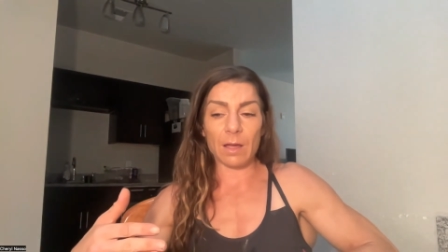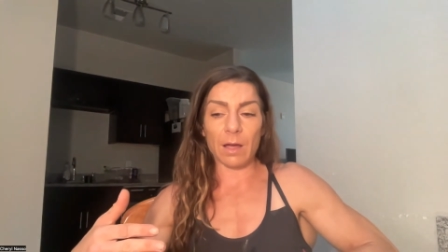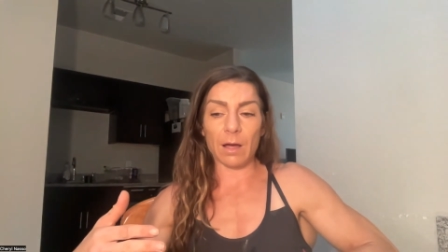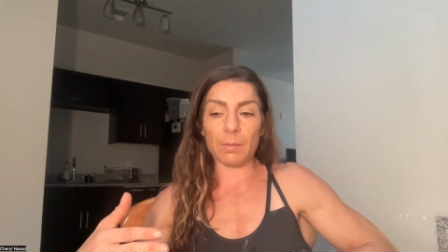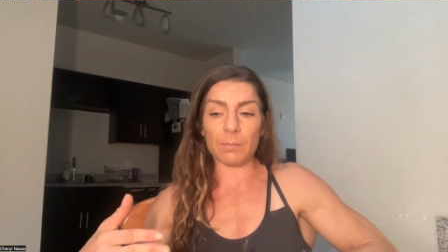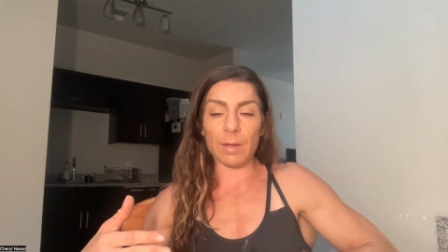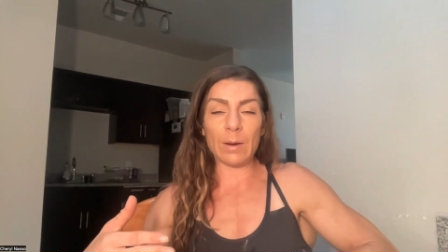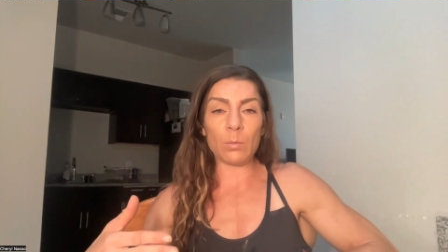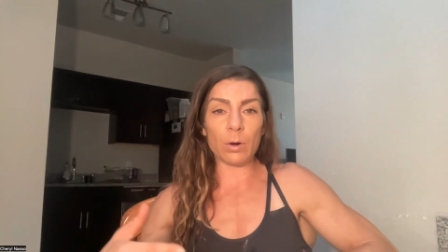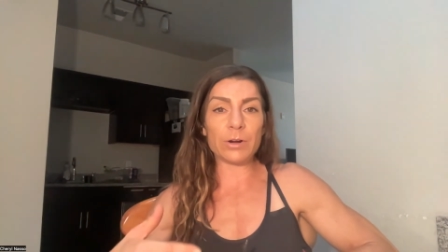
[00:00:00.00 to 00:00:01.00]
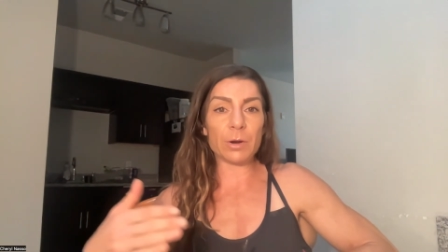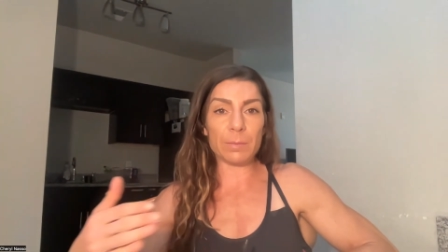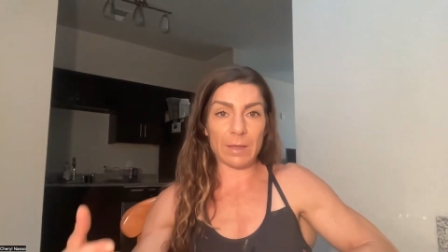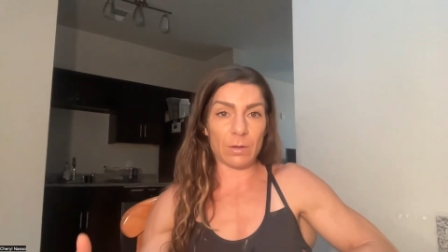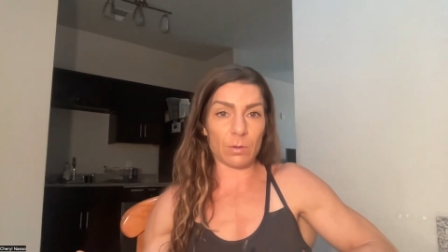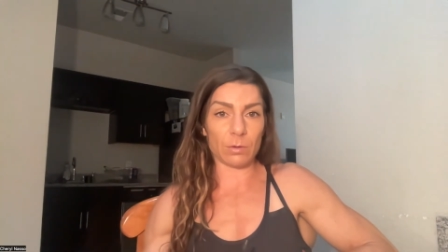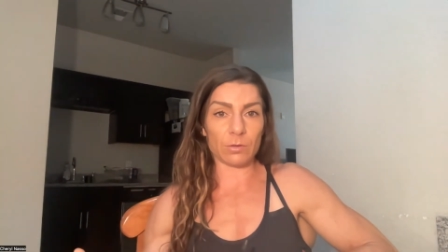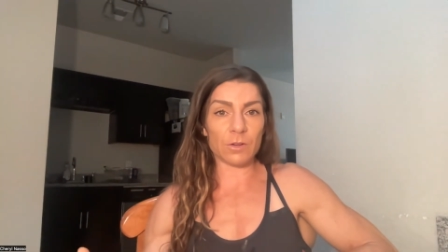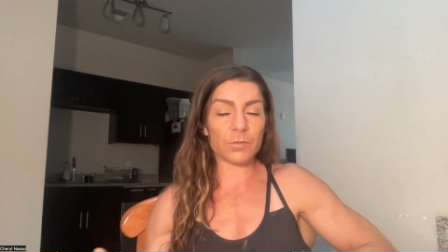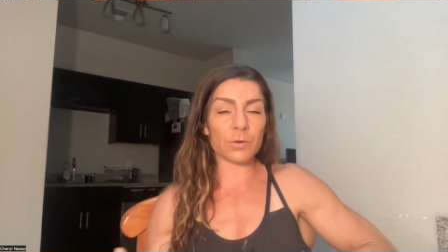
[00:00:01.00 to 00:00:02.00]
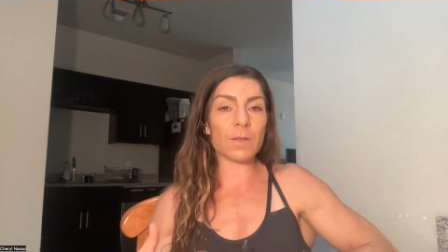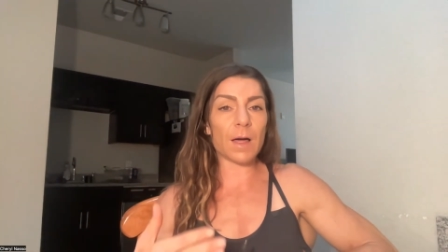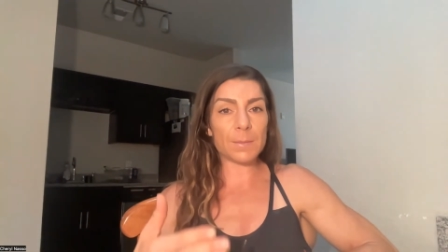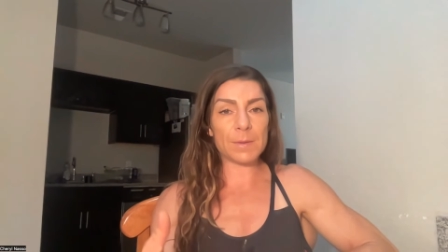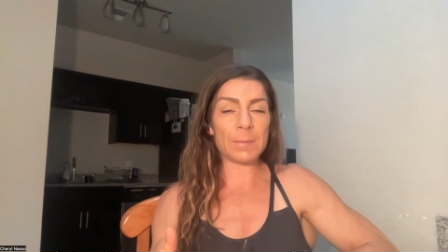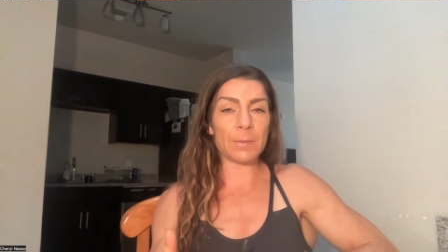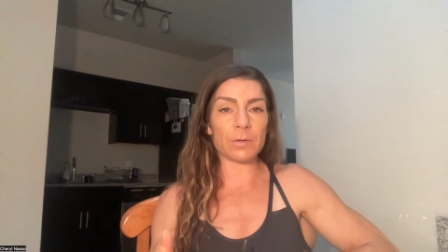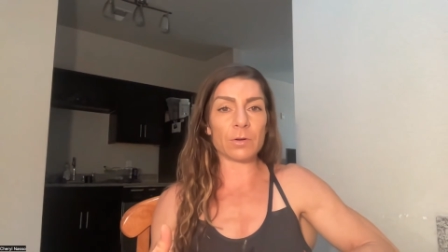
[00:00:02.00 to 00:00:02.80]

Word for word: Um, and what are your main goals? Because for a lot of people,